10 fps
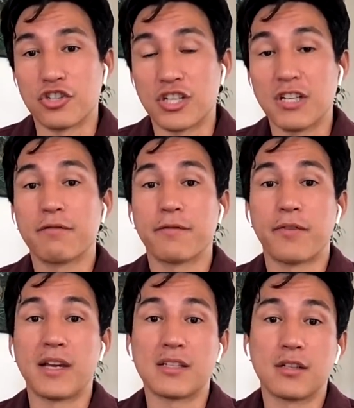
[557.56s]
she
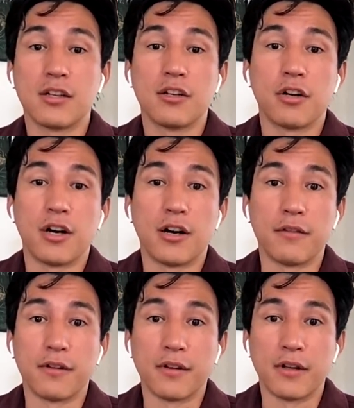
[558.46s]
faced
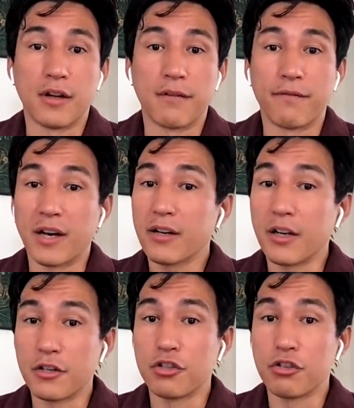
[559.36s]
uh, a
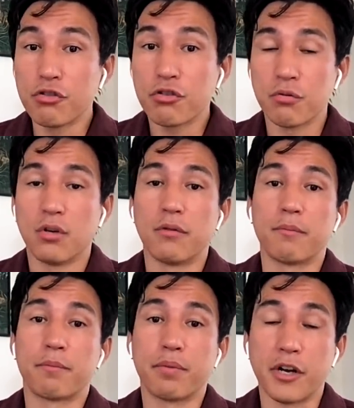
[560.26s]
very
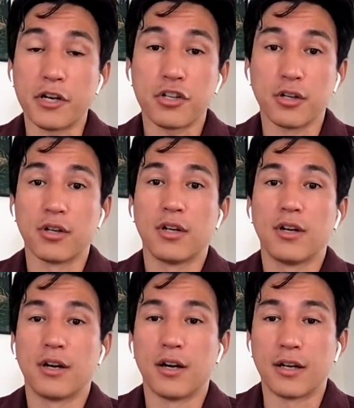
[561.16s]
unusual pressure
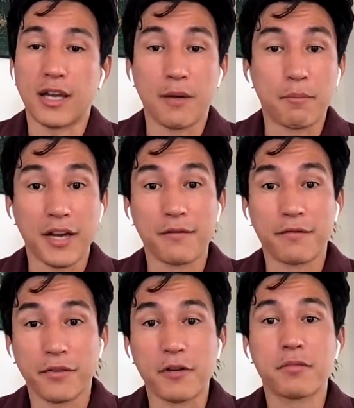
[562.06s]
uh, campaign
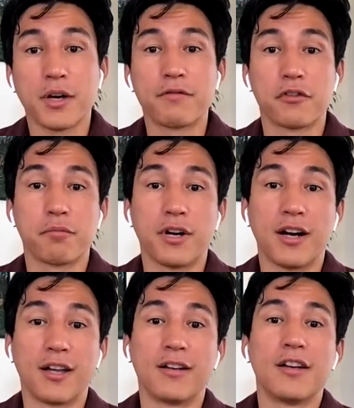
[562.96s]
from Governor
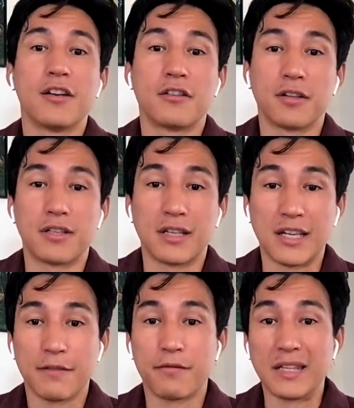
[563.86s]
Bryan to, to
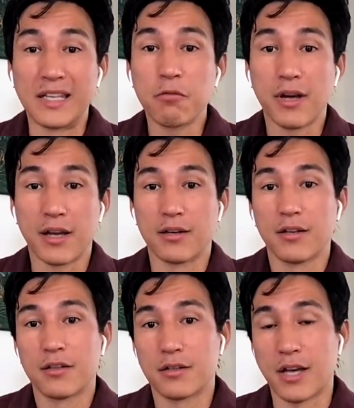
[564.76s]
give leeway
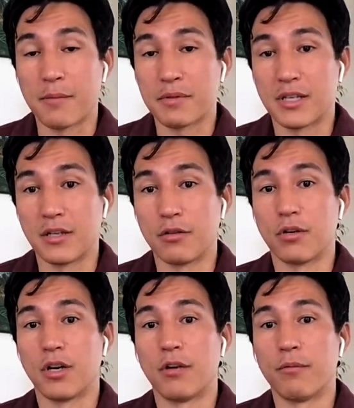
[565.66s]
to Epstein
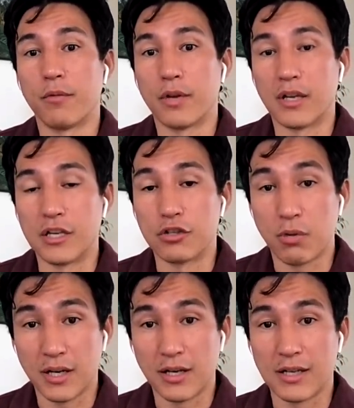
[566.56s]
um, in
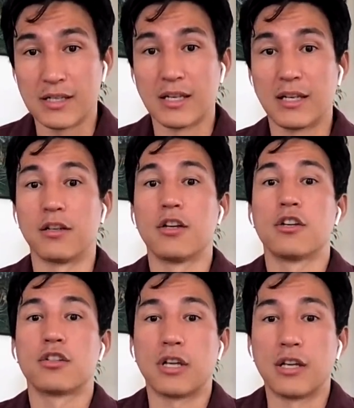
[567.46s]
2019.
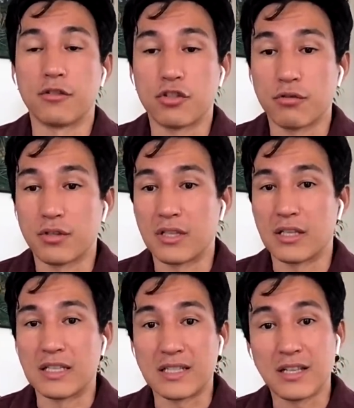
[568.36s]
And so
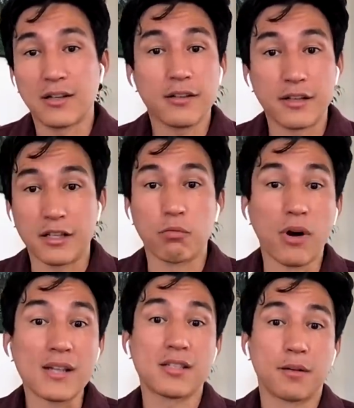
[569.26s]
it's clear that there
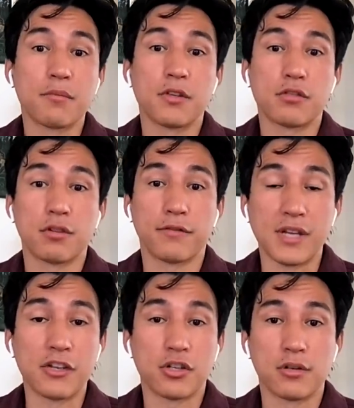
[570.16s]
was some sort of
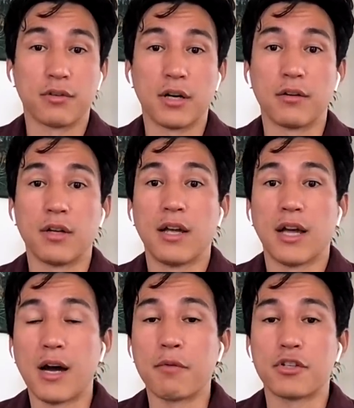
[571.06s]
tension around
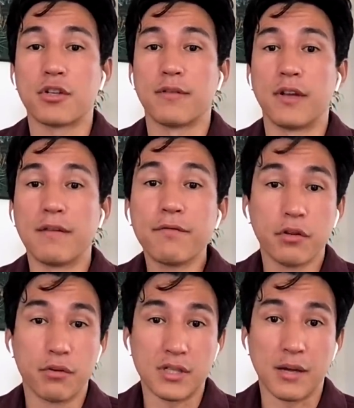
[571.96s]
how much
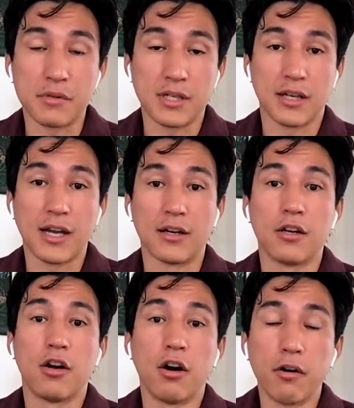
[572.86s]
influence Epstein had
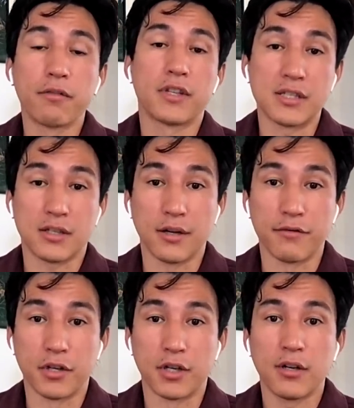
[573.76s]
over this
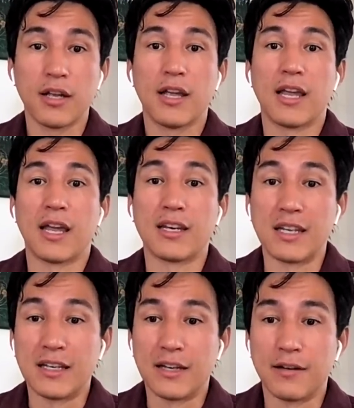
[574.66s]
governor. And
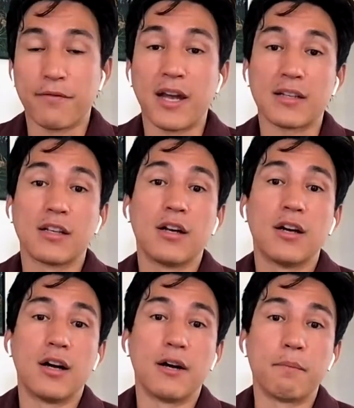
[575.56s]
in, in fact,
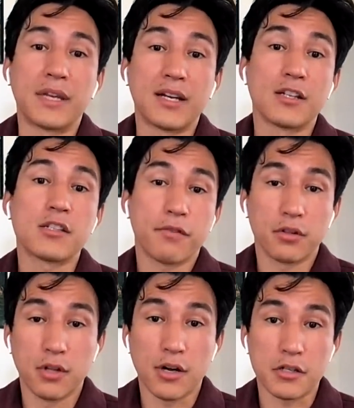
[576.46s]
uh, because of
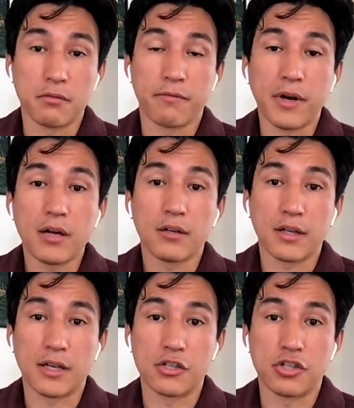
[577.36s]
her lawsuit filed
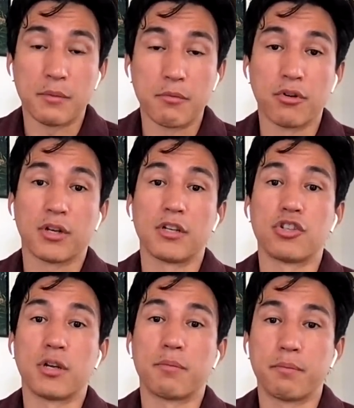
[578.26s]
against JP Morgan
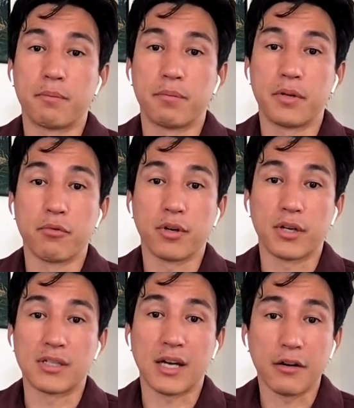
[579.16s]
and JP
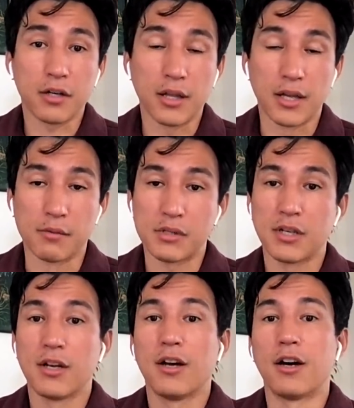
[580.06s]
Morgan's
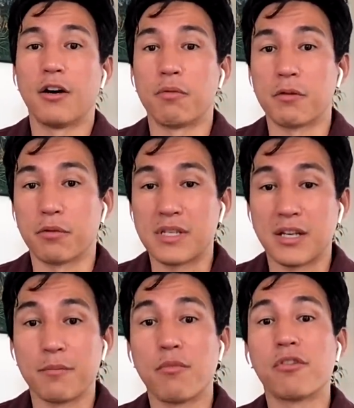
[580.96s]
counterclaims, uh, we, are
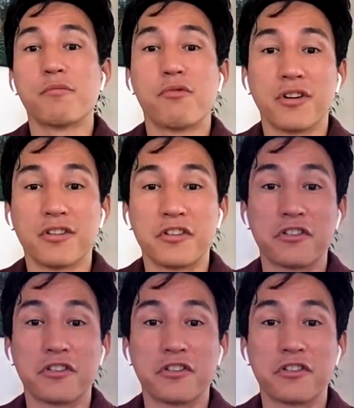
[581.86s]
seeing more and more